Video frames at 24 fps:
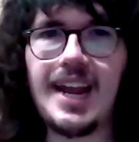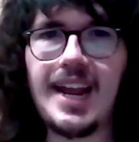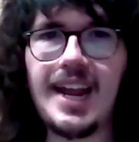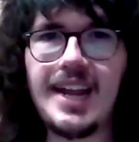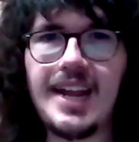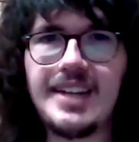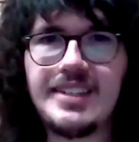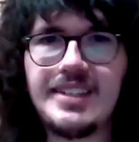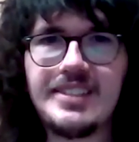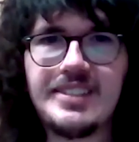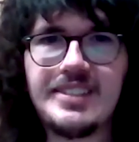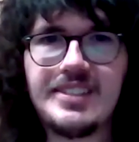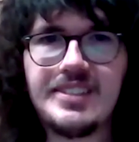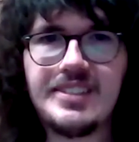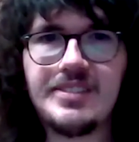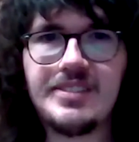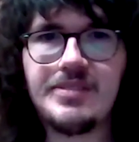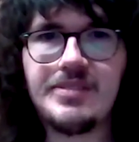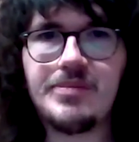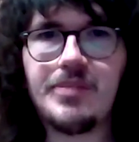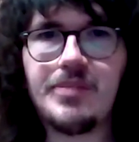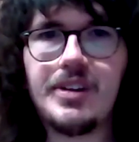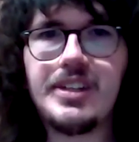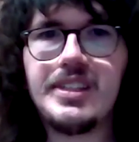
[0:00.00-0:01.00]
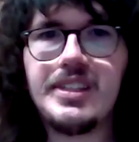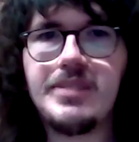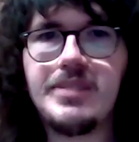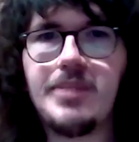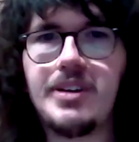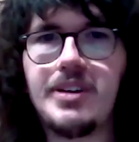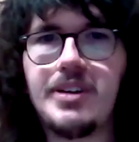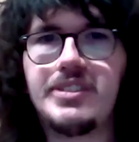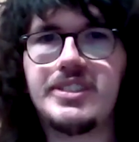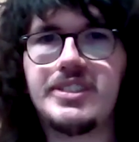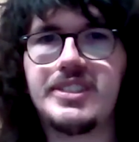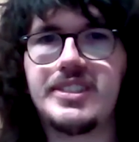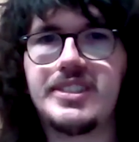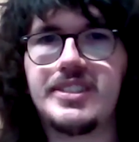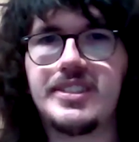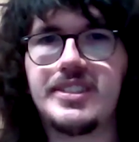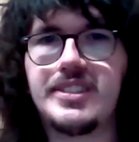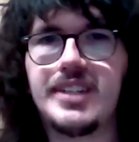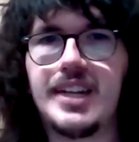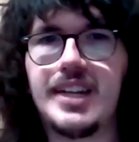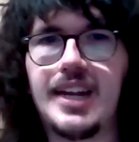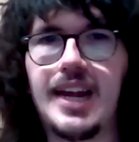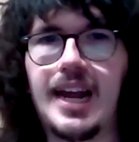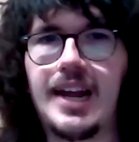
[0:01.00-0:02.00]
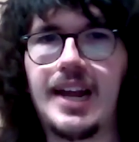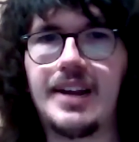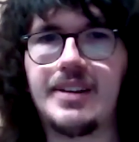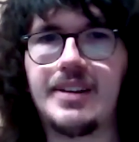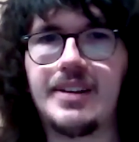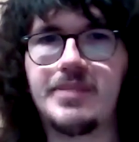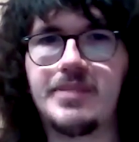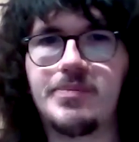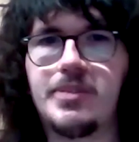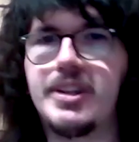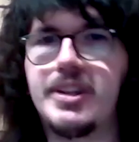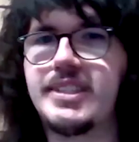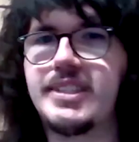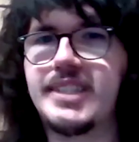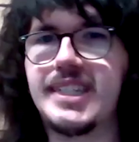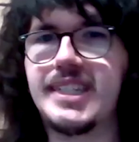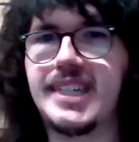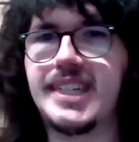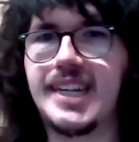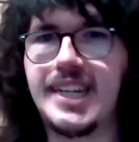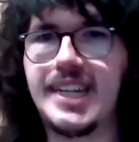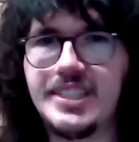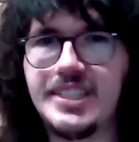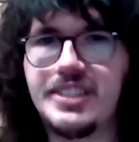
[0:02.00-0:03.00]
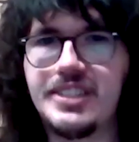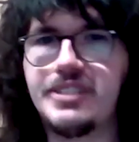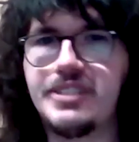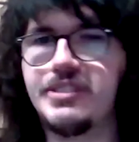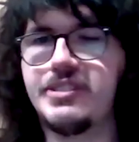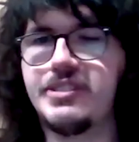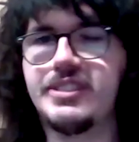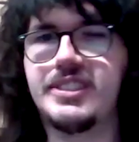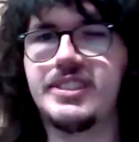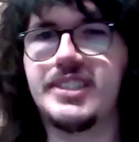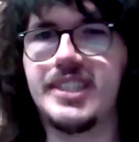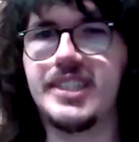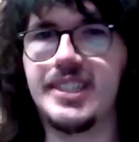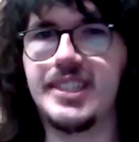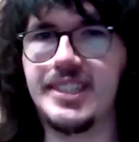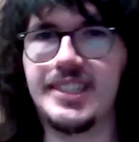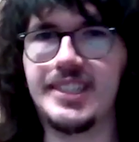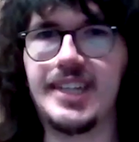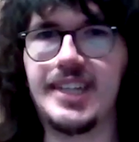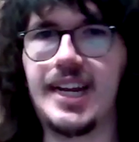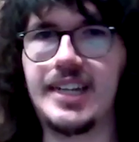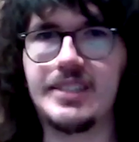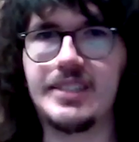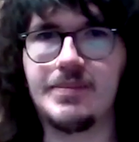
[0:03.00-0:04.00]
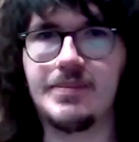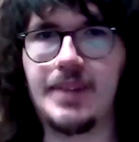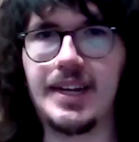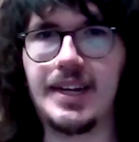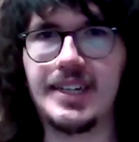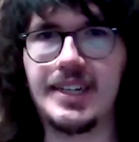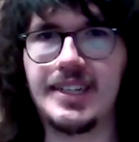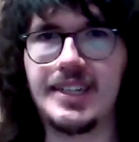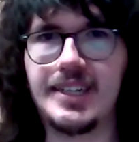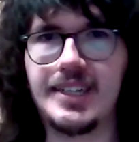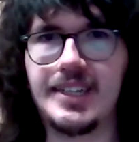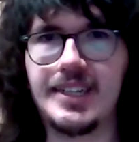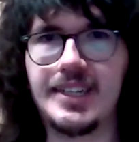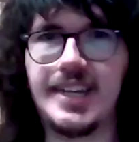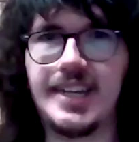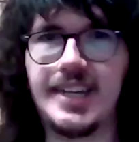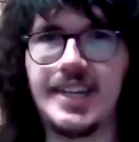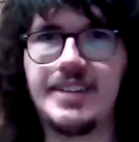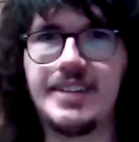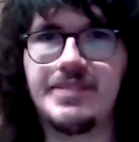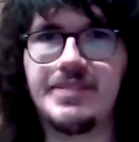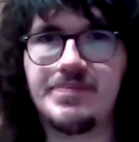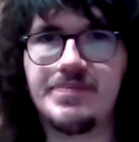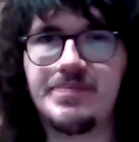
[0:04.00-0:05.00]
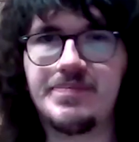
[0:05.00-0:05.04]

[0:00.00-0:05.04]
And what are the most pressing issues in the data market today?